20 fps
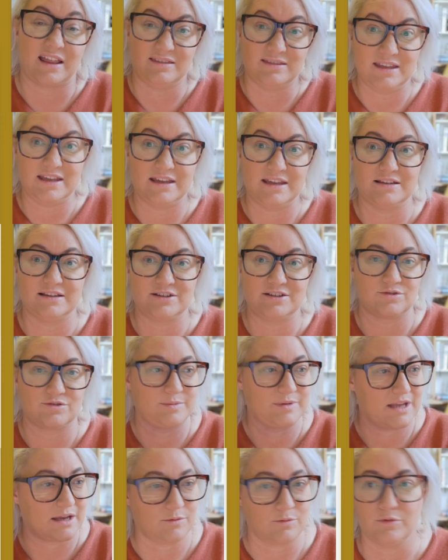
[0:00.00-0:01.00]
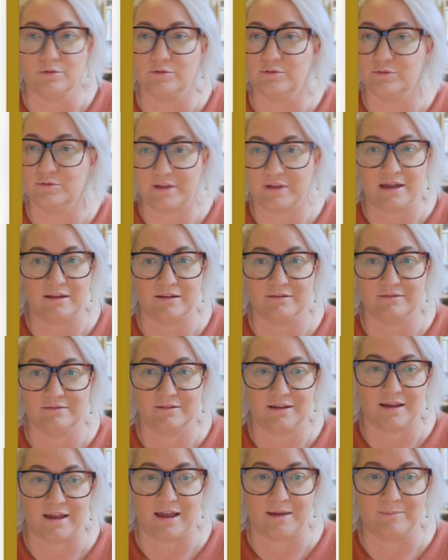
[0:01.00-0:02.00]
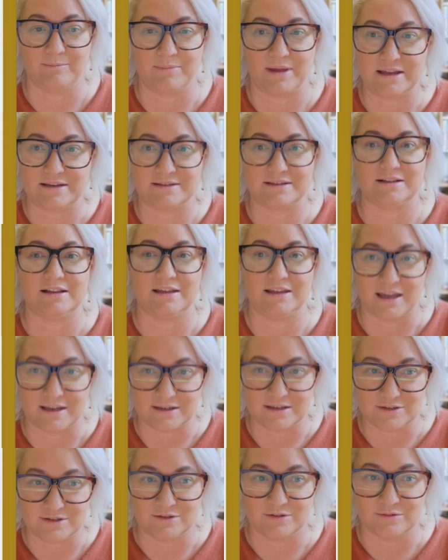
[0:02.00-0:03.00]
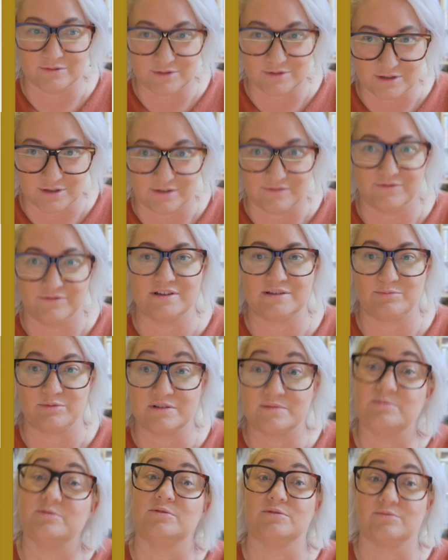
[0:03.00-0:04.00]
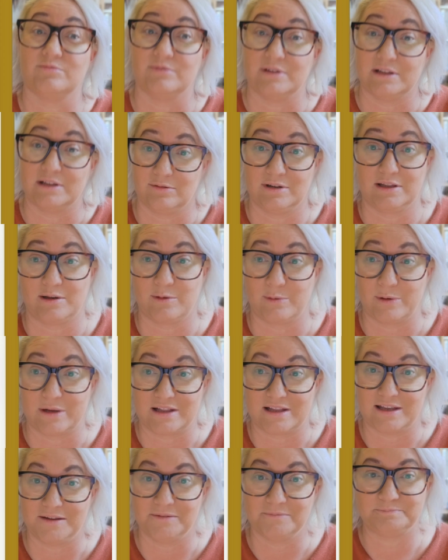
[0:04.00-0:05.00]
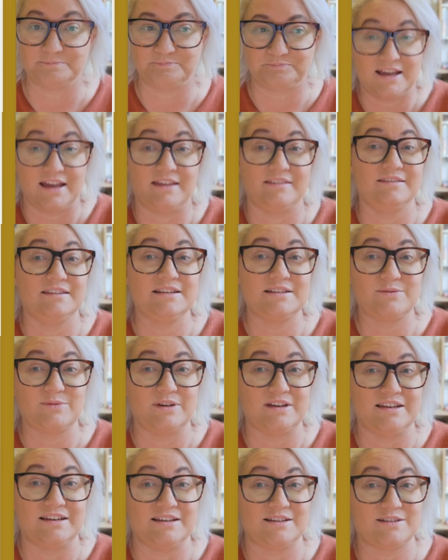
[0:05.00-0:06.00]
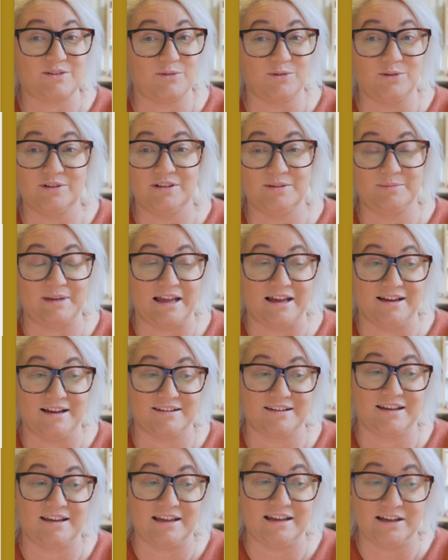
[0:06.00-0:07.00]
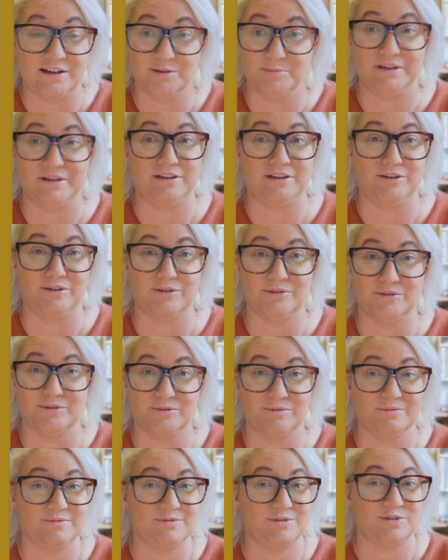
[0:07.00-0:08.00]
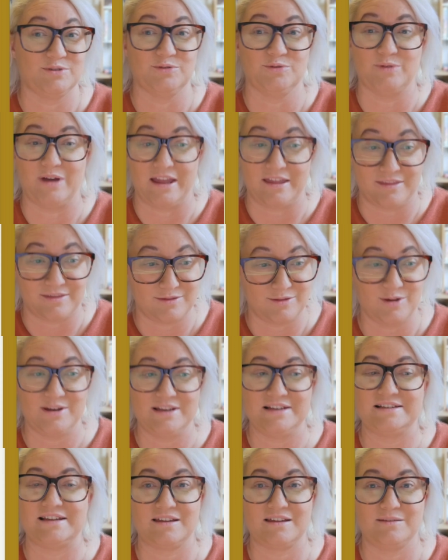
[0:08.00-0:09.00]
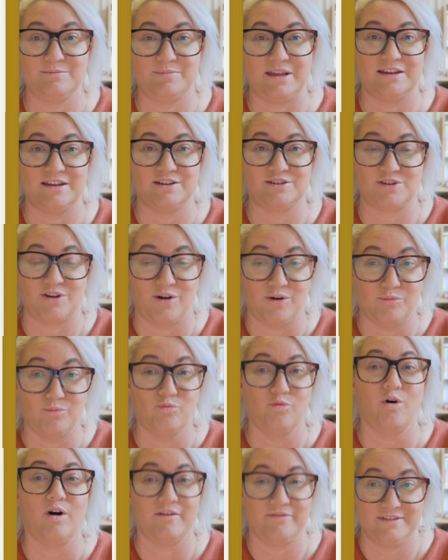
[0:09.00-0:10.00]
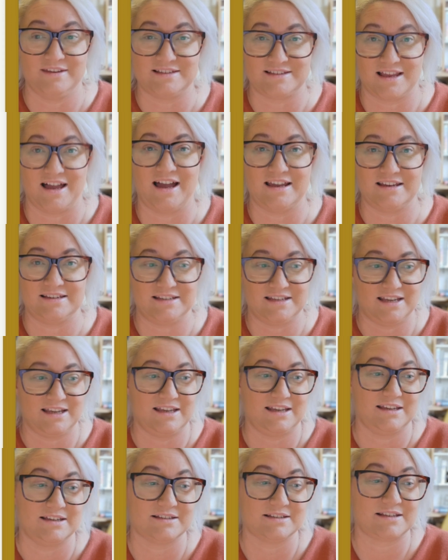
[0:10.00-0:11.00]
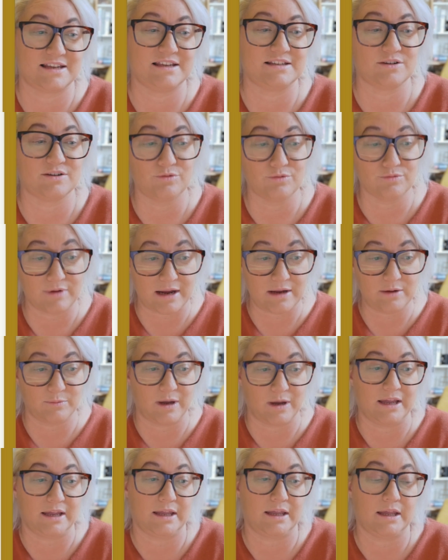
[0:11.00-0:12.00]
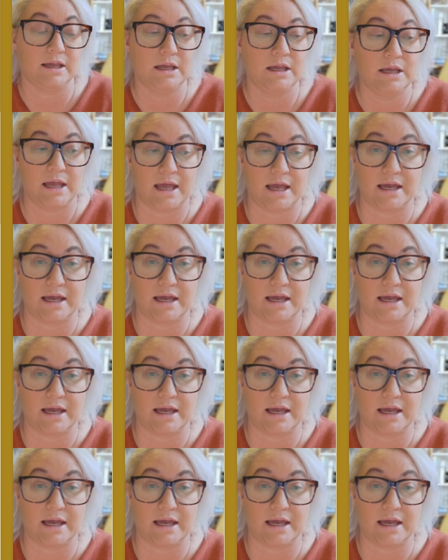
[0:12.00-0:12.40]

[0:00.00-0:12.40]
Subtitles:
And this strips out all that and basically gets you to the first principles really, really quickly. And this one is all about helping you do a 30-second pitch on what this idea is. It's a great way